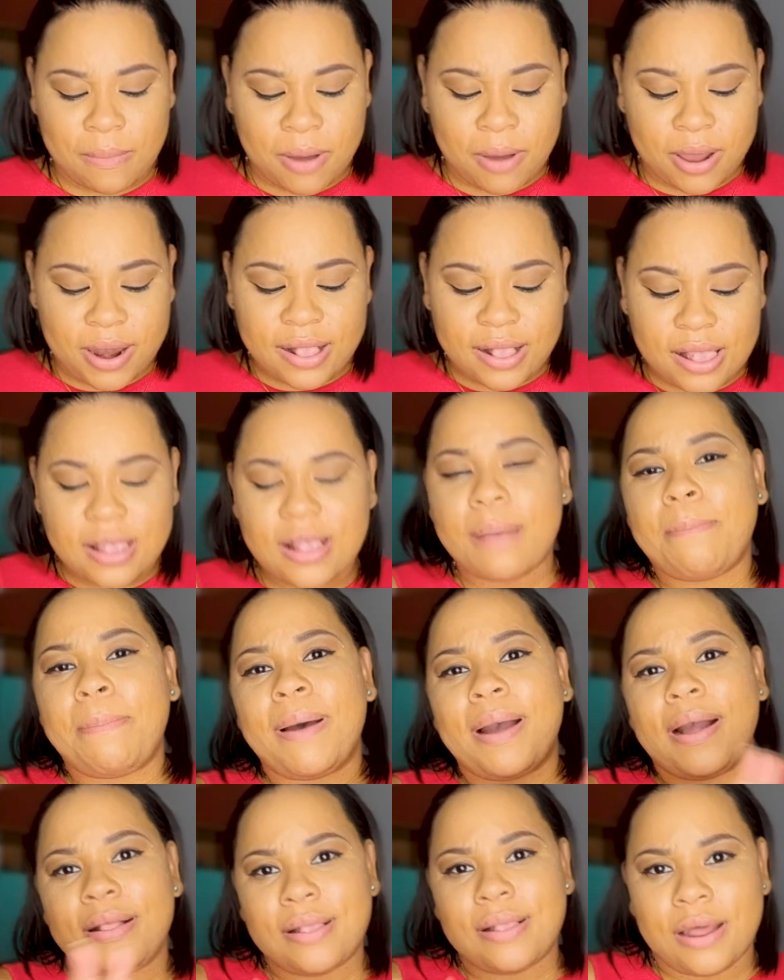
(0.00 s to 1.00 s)
But that is a
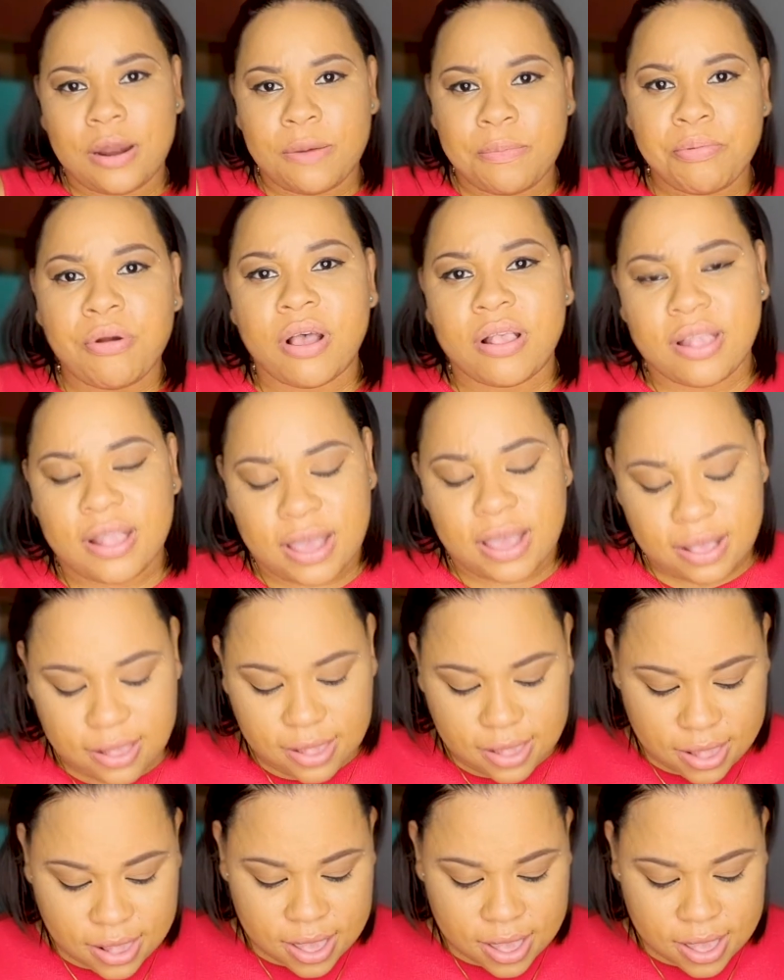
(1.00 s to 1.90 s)
part of the process.